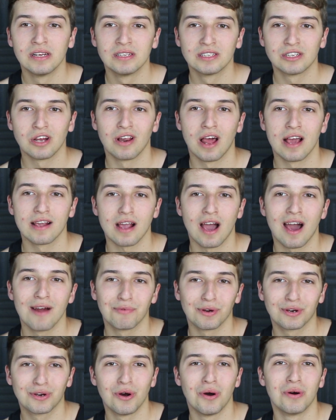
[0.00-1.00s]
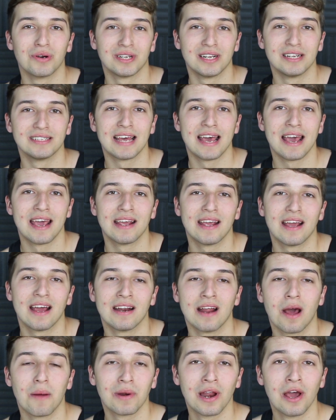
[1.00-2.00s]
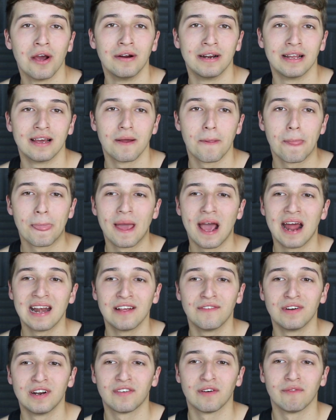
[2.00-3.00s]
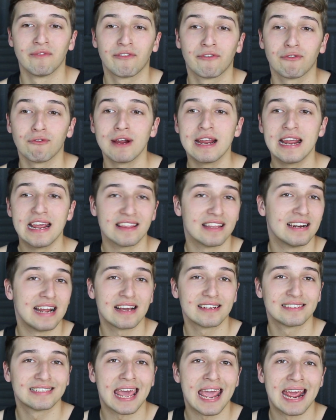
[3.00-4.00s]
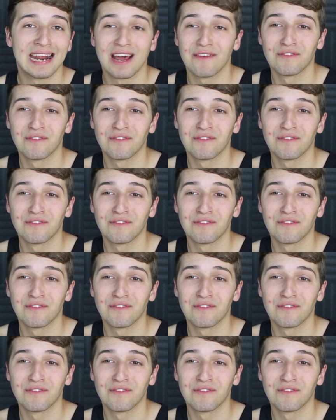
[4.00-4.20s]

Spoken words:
So like I'd record on a day and upload it, and even if I'm free the next day and